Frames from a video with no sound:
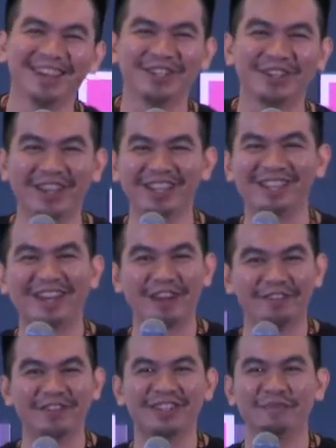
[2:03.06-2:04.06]
So yesterday,
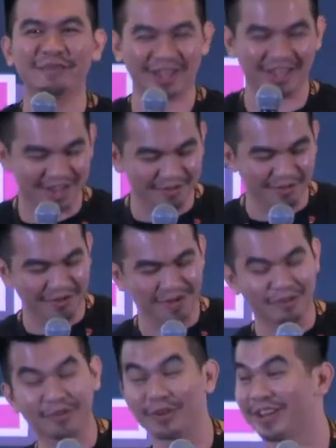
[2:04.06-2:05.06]
obviously, I think if
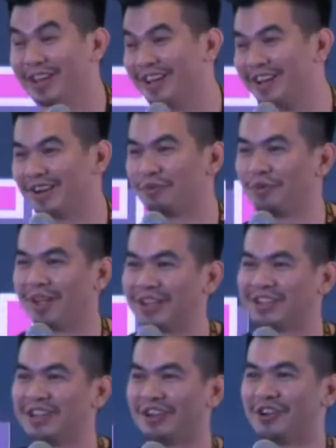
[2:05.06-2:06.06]
you were here, we
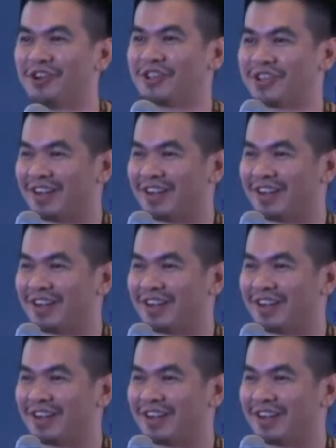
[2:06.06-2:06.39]
actually launched